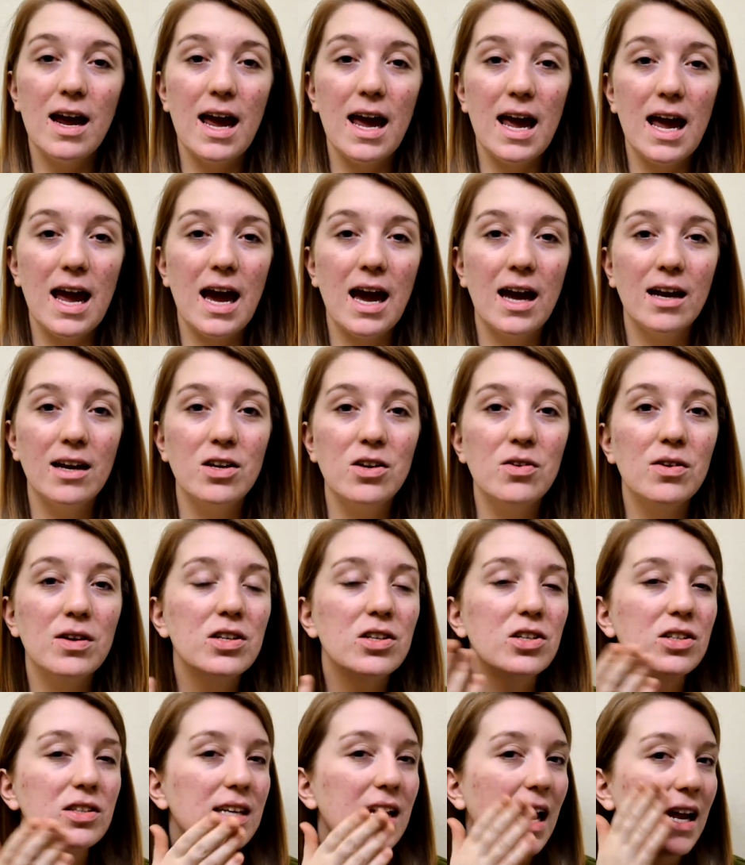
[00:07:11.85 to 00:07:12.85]
and you
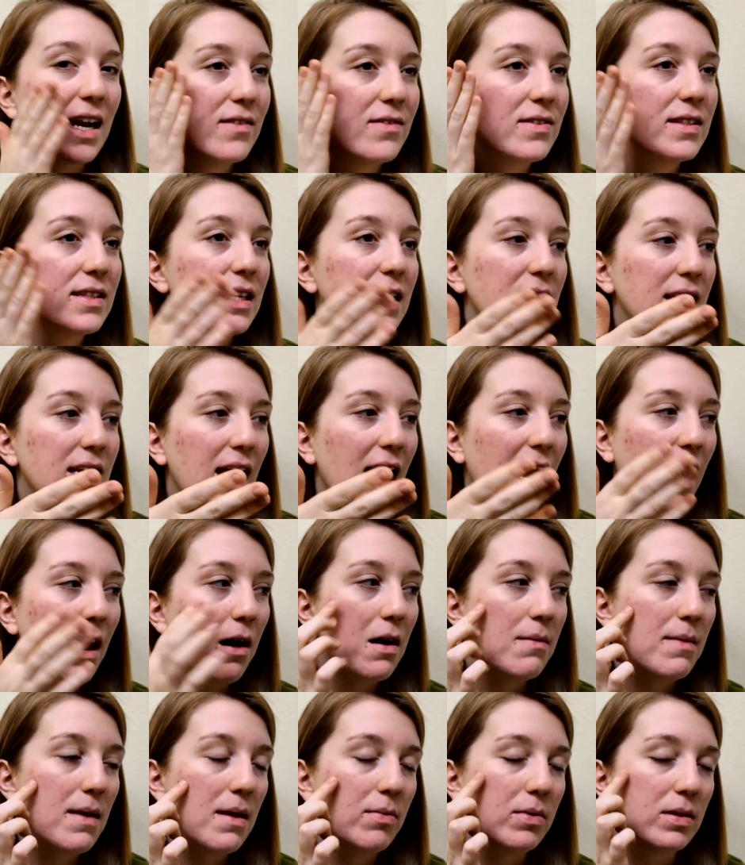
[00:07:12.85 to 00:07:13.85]
can just kind of see how
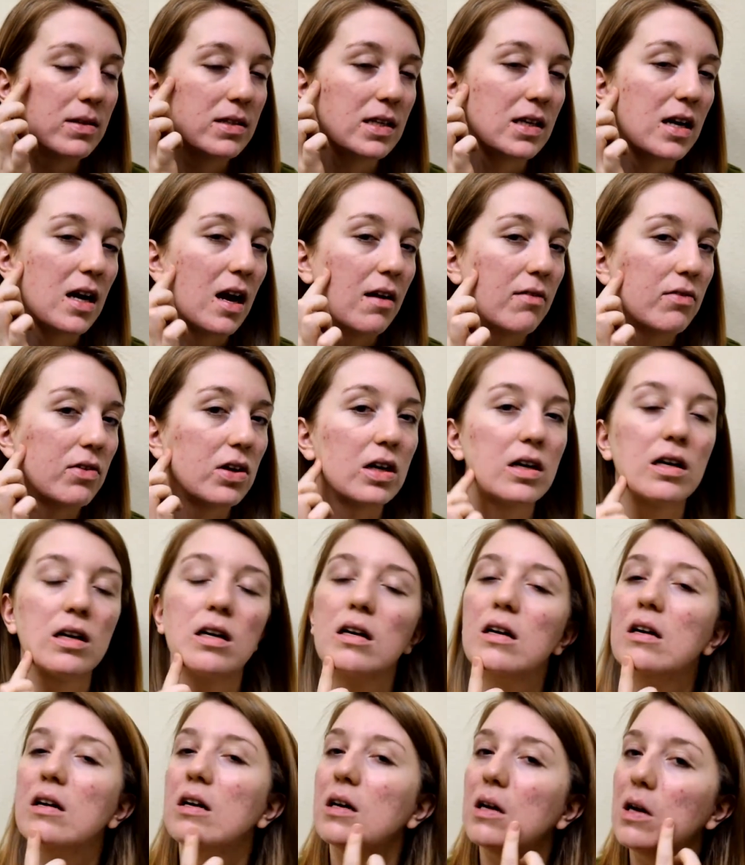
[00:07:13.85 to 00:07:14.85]
I'm able to
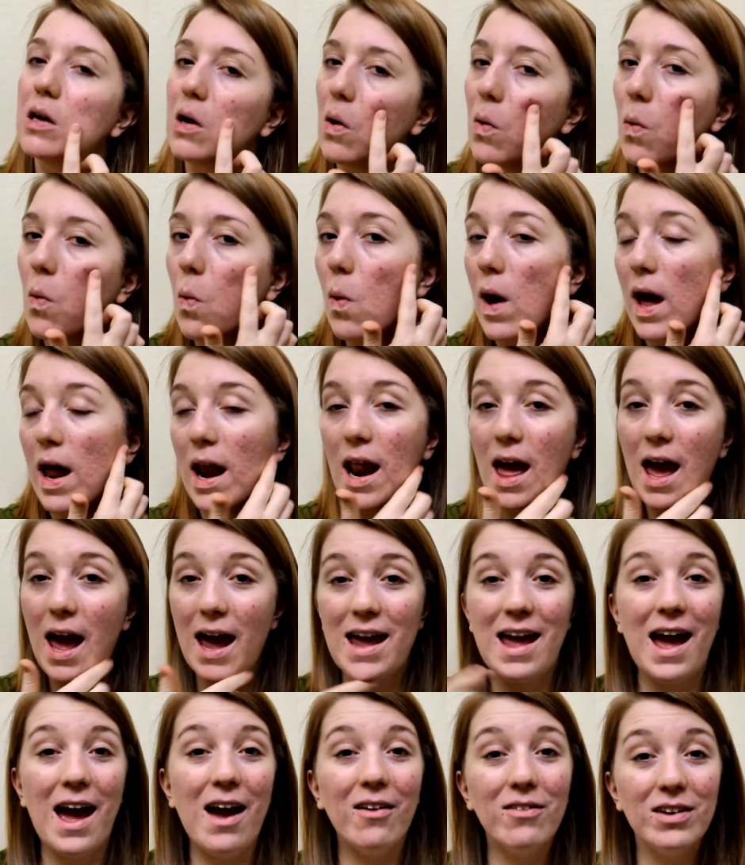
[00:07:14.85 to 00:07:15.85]
cover what I
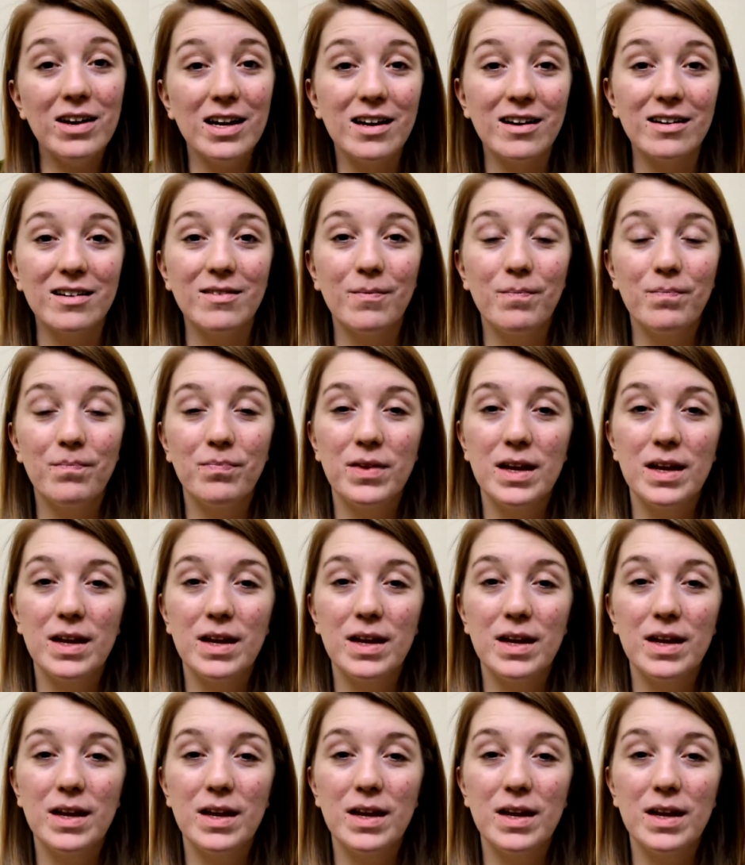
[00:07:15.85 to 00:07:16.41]
have here.